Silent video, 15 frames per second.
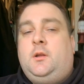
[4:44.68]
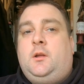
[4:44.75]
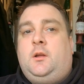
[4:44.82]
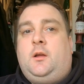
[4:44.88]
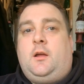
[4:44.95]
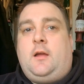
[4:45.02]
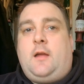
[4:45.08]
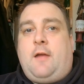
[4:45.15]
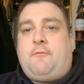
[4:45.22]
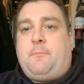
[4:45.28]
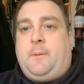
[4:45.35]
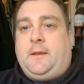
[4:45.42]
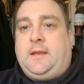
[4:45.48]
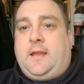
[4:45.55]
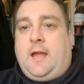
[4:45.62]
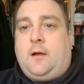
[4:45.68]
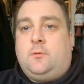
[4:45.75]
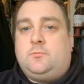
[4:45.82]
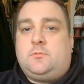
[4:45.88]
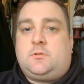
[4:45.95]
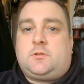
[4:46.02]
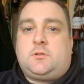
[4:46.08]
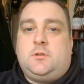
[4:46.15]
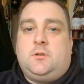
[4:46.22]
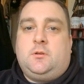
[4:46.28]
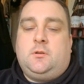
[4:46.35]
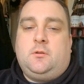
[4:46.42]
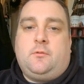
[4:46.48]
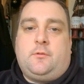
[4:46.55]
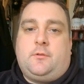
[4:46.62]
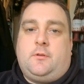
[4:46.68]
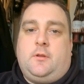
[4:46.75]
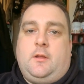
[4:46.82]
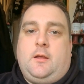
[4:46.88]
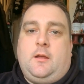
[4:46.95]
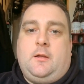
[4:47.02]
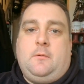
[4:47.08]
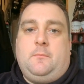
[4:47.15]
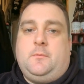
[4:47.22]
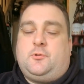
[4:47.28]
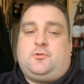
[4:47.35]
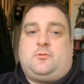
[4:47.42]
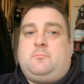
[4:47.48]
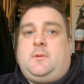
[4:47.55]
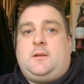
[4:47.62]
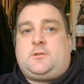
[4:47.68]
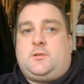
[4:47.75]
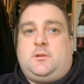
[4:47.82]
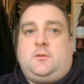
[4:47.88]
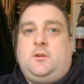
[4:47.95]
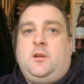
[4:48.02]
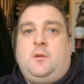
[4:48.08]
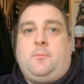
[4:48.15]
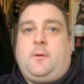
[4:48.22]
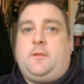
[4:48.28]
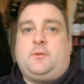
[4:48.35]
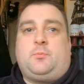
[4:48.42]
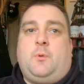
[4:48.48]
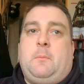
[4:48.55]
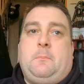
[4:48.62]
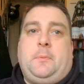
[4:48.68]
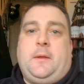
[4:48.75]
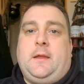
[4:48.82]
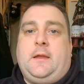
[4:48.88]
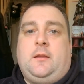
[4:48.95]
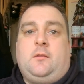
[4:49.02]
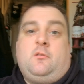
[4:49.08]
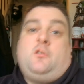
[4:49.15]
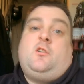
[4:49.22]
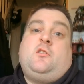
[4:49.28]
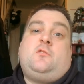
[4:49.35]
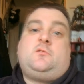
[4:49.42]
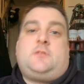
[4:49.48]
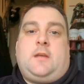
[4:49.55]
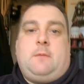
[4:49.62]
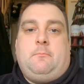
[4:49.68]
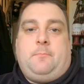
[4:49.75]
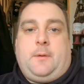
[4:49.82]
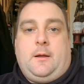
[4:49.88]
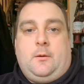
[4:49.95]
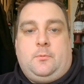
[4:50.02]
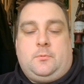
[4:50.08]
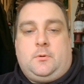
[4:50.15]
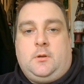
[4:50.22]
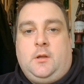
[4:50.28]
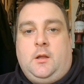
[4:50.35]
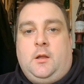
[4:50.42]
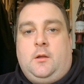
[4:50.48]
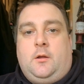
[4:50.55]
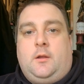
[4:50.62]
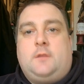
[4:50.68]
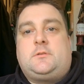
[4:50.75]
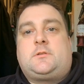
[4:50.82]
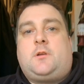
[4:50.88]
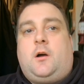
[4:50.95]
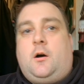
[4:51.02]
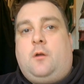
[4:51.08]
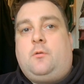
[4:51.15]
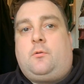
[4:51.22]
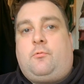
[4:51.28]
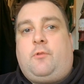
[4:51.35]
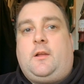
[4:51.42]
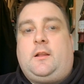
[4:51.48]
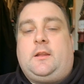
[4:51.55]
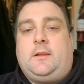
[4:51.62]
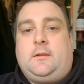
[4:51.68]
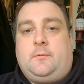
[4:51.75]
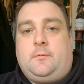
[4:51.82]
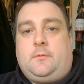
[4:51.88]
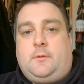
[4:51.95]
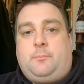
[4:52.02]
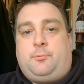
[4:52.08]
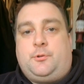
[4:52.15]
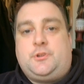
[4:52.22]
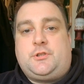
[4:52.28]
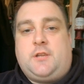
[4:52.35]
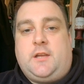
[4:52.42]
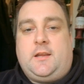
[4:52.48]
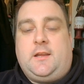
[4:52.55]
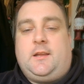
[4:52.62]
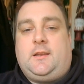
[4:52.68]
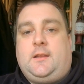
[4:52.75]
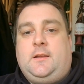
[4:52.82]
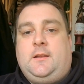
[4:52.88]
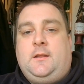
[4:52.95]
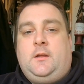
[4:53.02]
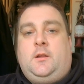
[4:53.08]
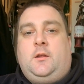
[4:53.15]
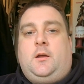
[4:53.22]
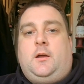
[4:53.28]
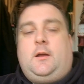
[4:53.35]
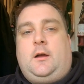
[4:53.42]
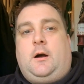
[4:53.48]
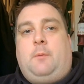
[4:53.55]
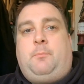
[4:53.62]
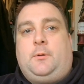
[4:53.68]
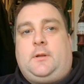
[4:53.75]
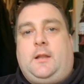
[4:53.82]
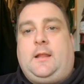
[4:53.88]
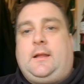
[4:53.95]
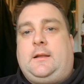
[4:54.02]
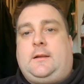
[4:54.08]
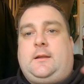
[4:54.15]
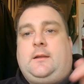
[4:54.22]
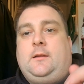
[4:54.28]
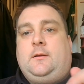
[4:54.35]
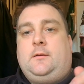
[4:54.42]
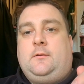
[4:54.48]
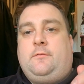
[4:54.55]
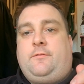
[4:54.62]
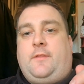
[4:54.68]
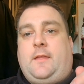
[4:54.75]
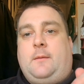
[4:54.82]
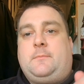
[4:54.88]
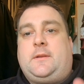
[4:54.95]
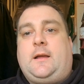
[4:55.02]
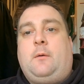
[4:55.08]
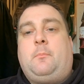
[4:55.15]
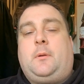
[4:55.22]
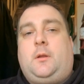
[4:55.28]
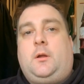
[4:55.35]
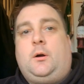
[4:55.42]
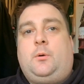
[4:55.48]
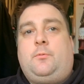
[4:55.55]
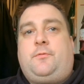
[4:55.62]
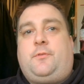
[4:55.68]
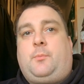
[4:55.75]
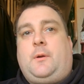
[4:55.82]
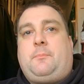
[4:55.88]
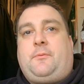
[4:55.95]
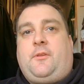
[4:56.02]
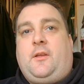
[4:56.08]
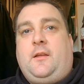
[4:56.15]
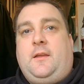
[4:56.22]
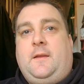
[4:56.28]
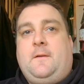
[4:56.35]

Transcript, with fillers: Uh, every penny counts. Um, it doesn't matter whether it's 1p or £10. It's all greatly appreciated. Uh, I'll put the link for them down below for the website.